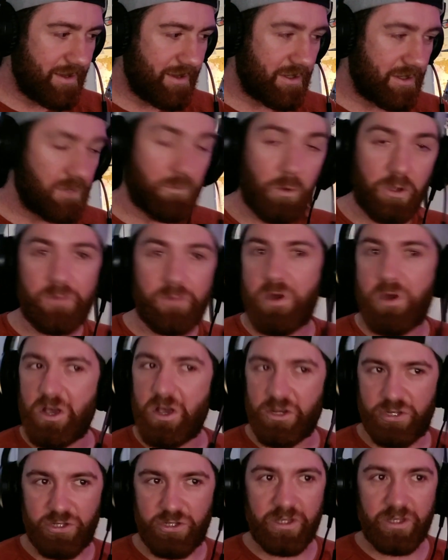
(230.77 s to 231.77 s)
or
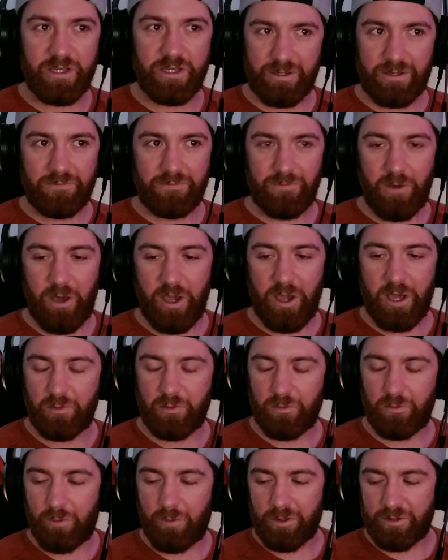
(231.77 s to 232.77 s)
commercially
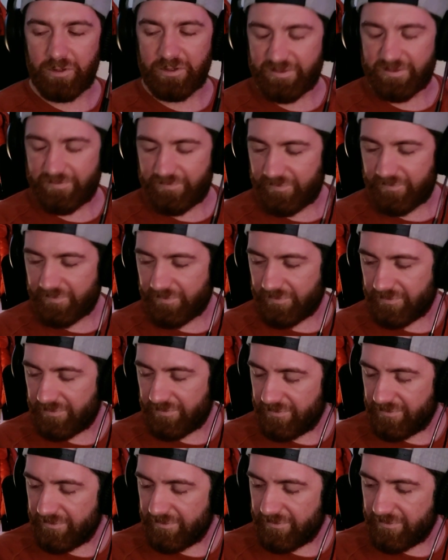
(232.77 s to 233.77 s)
viable ones,
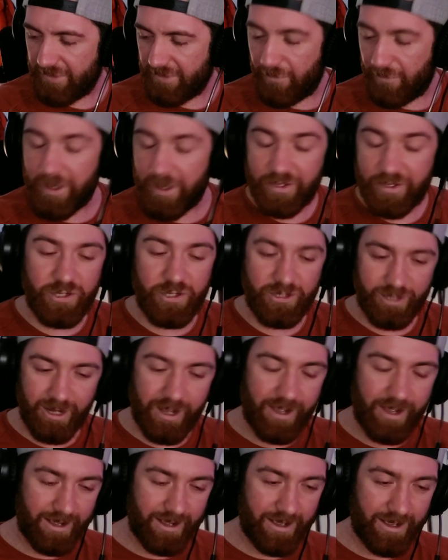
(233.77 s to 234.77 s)
which
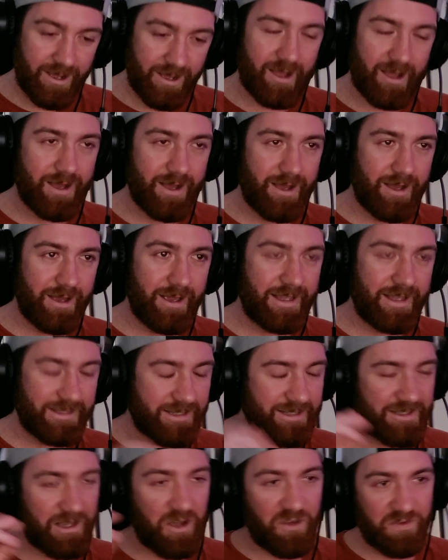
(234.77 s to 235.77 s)
is
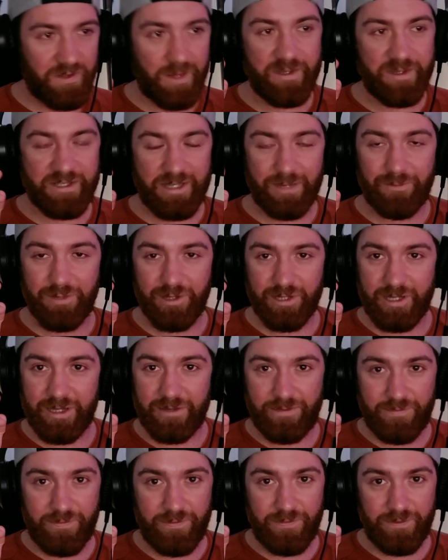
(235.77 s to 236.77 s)
a self-limiting
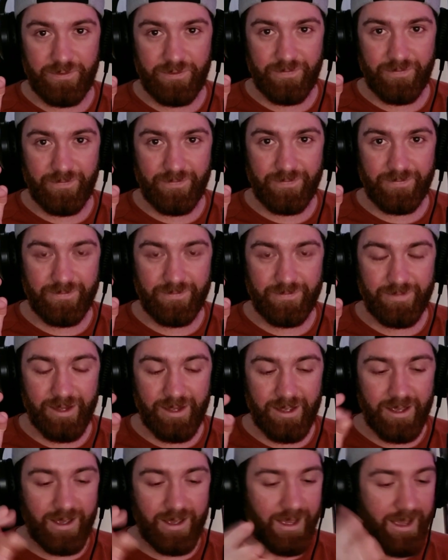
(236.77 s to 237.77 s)
belief.
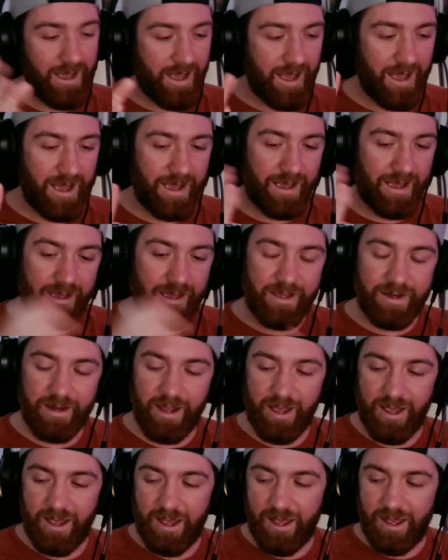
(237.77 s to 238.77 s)
And
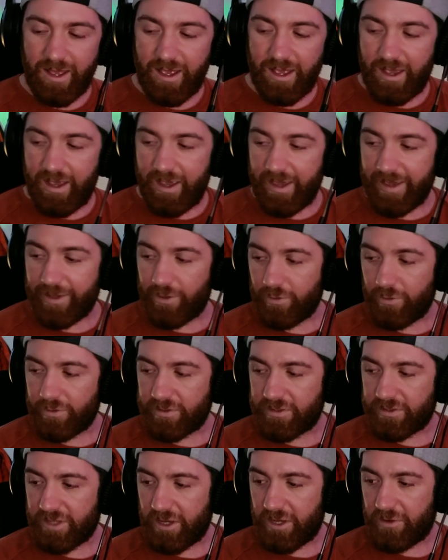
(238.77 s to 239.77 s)
it
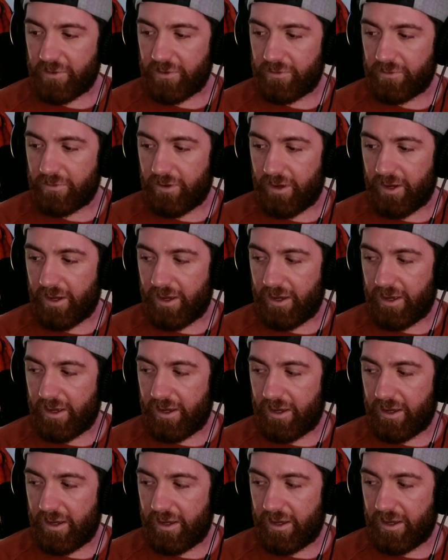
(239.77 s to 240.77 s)
also
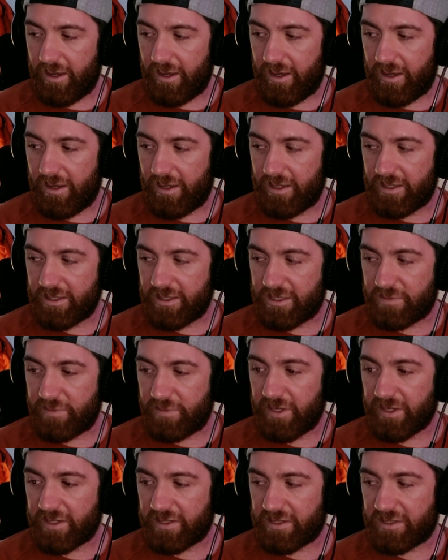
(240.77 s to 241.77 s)

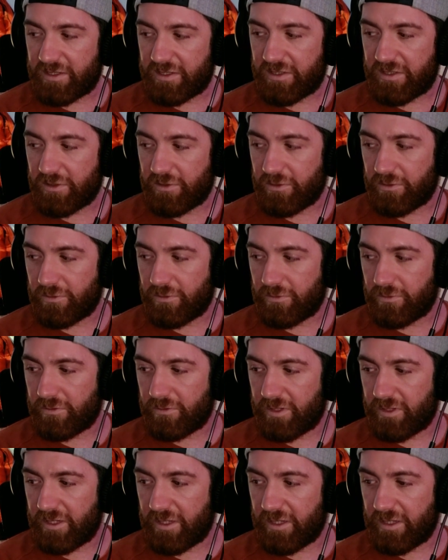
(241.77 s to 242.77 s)
speaks to
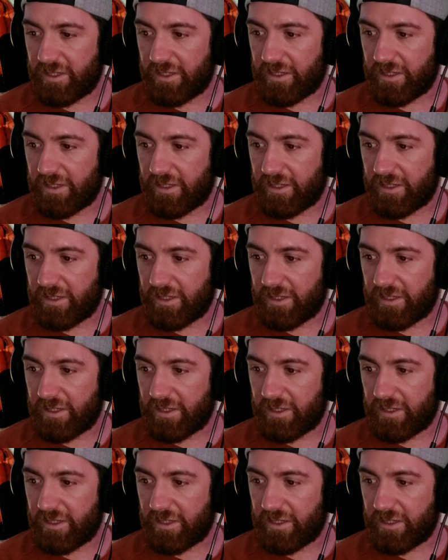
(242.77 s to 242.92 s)
the